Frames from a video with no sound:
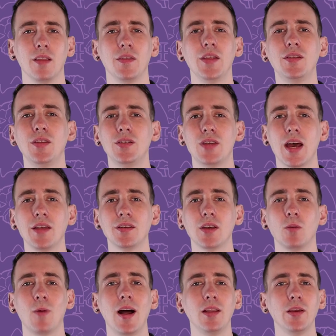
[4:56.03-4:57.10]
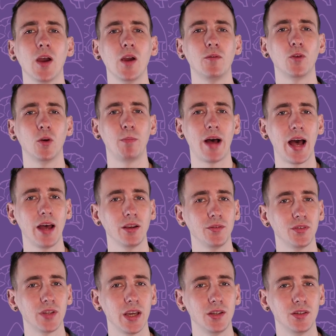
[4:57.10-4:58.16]
This suggests that while the overall pattern
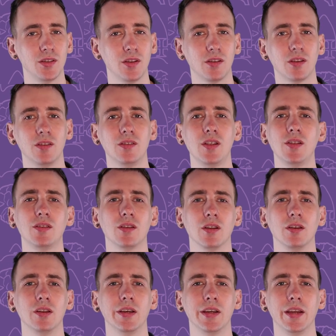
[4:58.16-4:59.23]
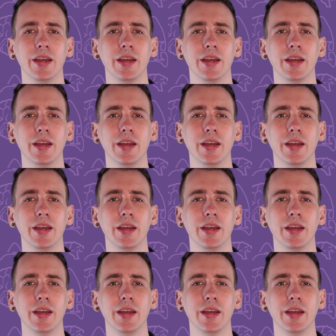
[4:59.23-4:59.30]
of stages is consistent,